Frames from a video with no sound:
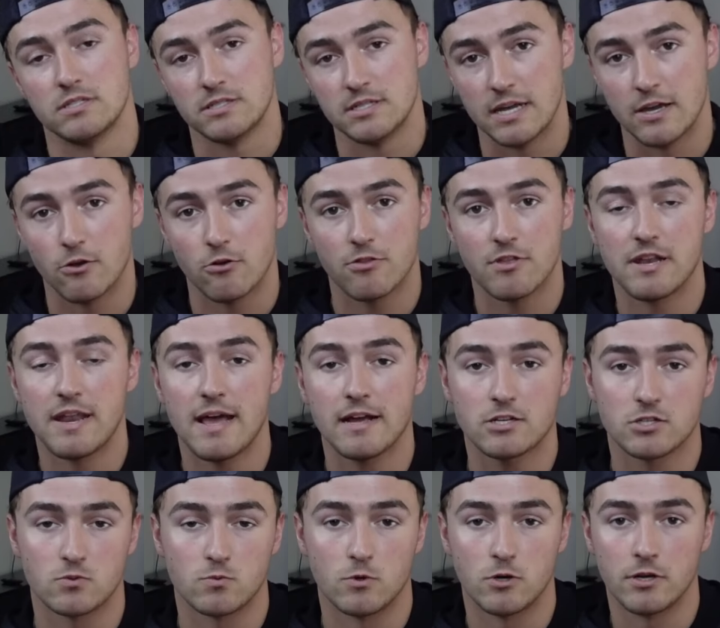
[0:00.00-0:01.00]
until the
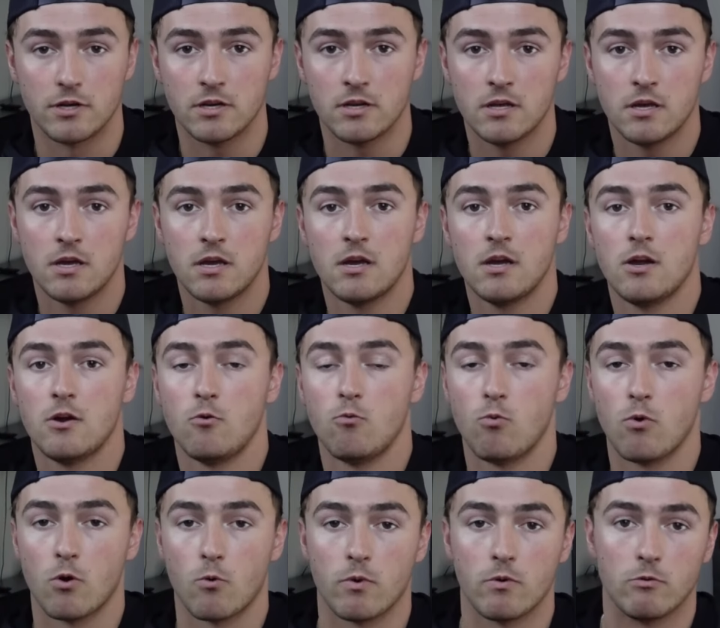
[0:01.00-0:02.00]
next one,
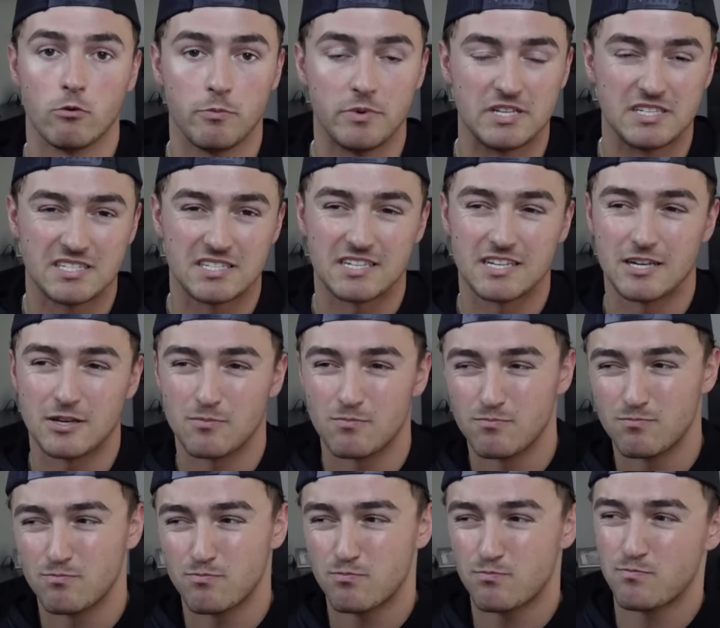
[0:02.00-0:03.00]
where we will be
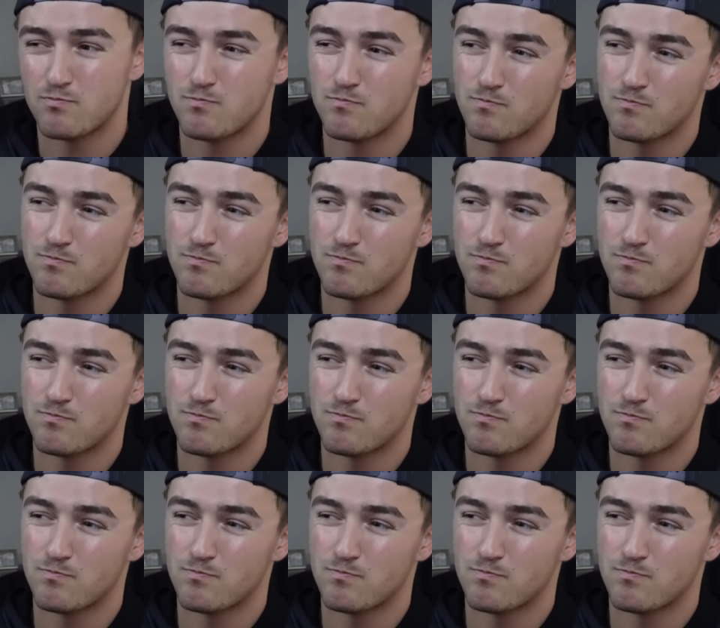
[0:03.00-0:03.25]
seeing